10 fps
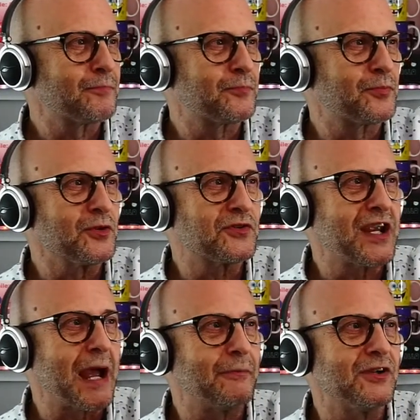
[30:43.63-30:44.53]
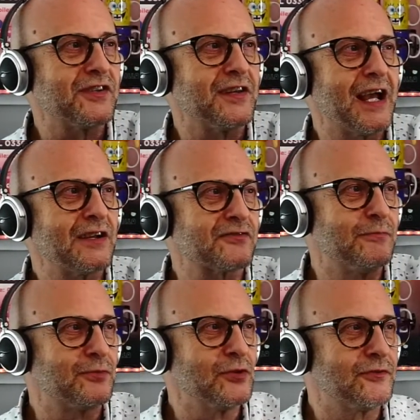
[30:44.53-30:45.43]
Bruce Cameron is in the house from
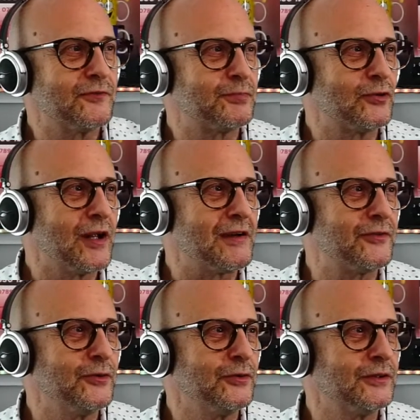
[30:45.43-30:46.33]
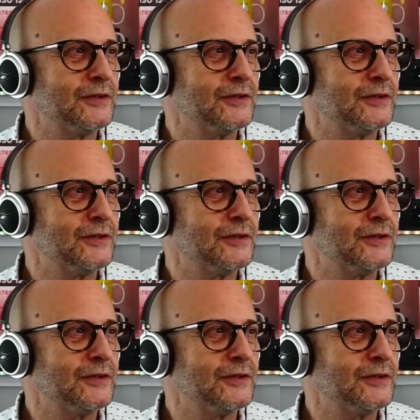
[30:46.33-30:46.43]
Brulafou.